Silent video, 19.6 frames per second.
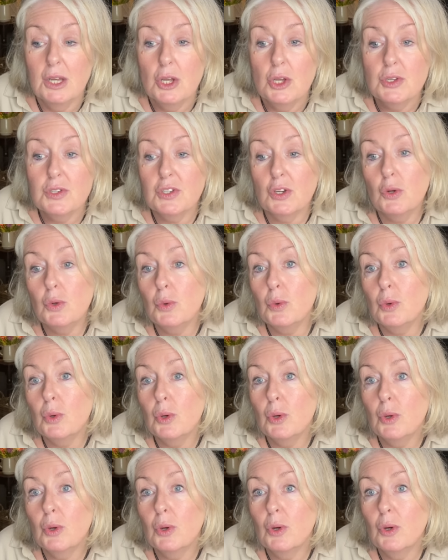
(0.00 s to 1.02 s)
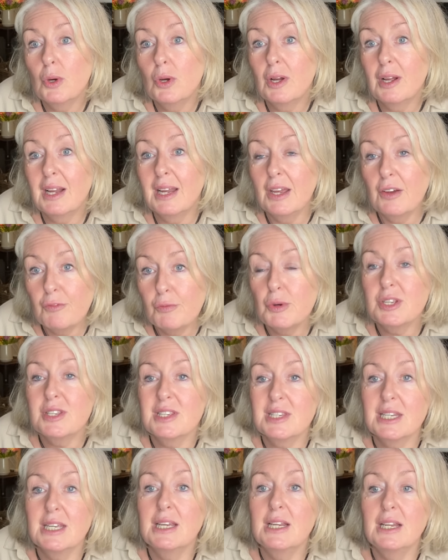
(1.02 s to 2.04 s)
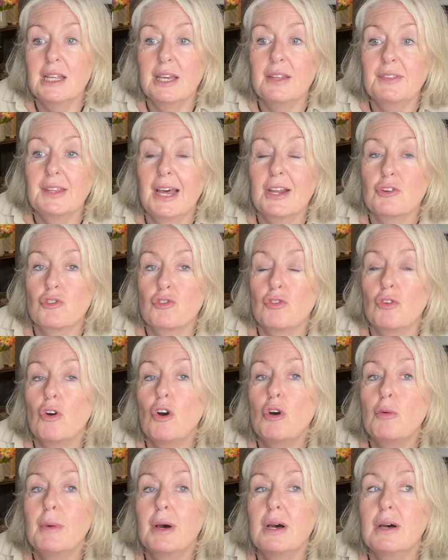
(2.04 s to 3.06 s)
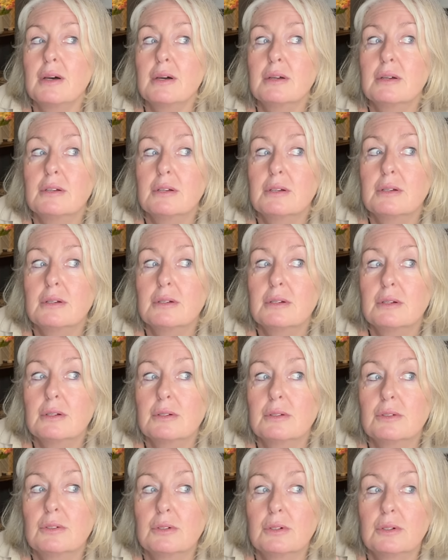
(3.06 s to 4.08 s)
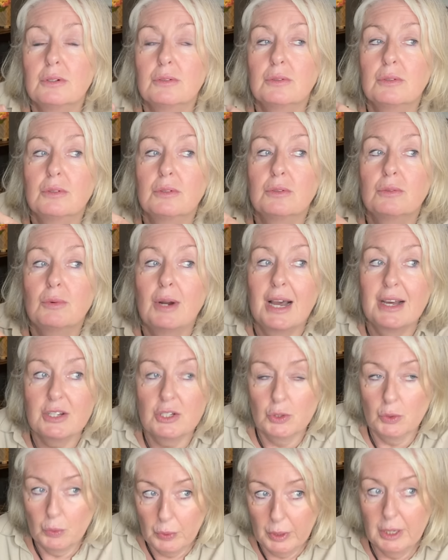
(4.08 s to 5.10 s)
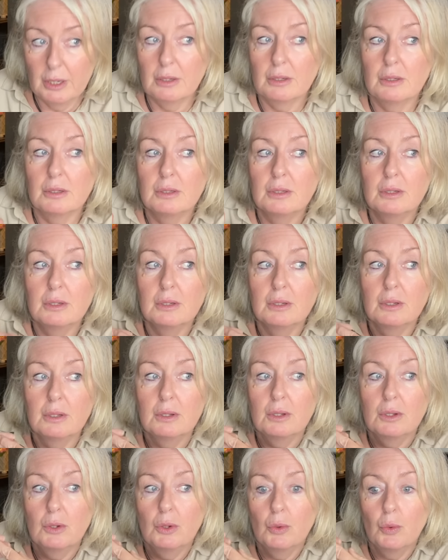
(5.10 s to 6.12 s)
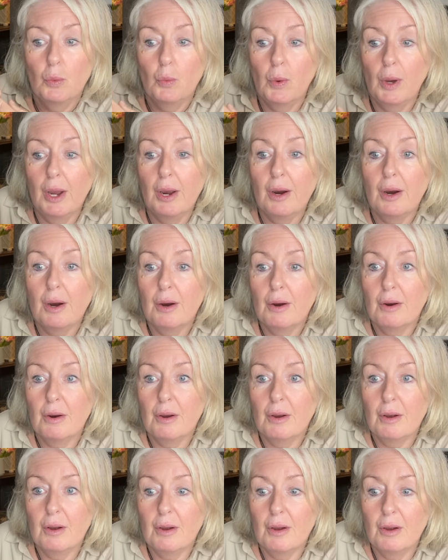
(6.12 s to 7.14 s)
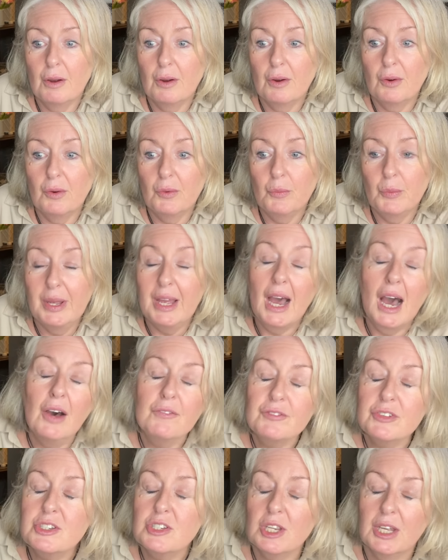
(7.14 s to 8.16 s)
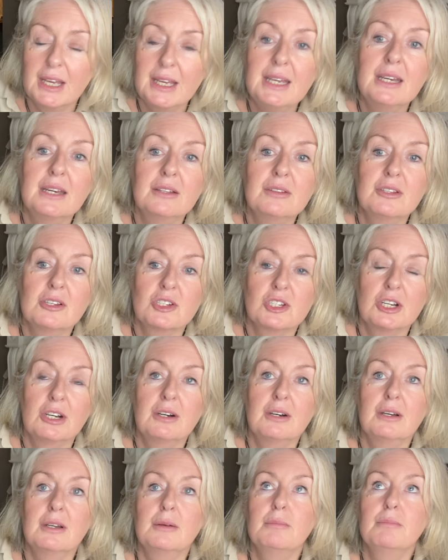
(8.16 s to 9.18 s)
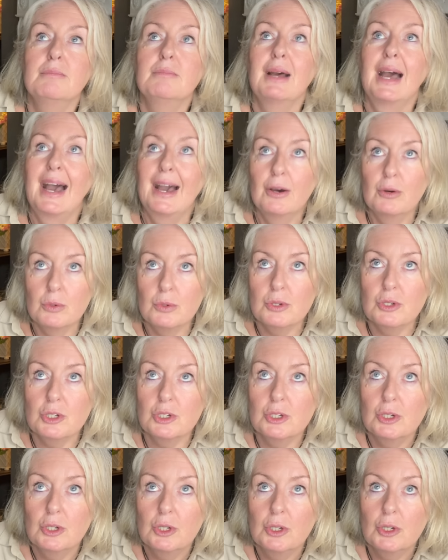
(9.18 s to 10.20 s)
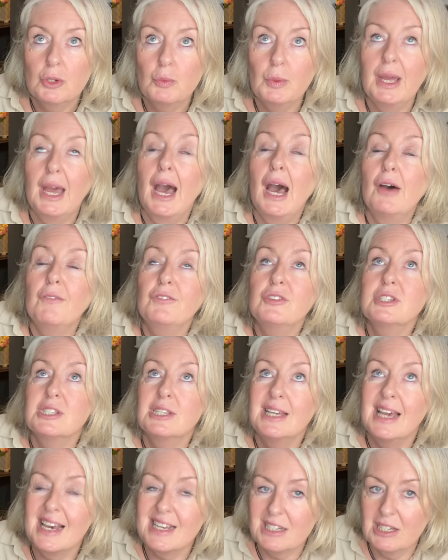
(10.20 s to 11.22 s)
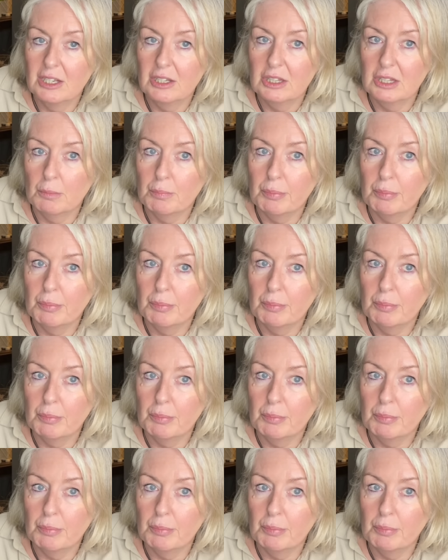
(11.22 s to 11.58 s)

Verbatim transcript: So if we're still in that trauma rat wheel where we haven't taken the time out. We haven't yet hit the